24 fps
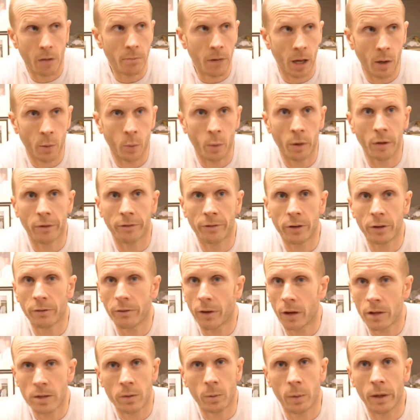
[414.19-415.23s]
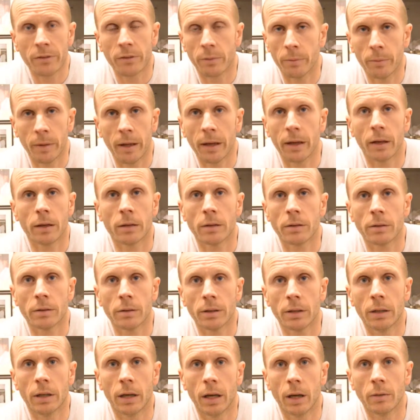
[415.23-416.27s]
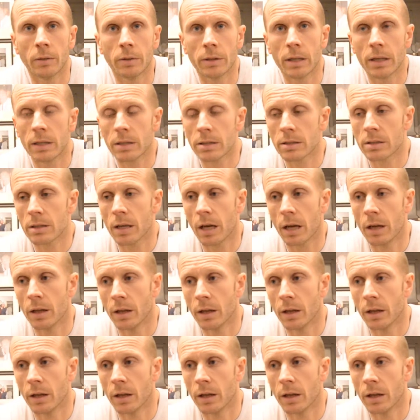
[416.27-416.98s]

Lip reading: No, we're a few fights away from that. It's...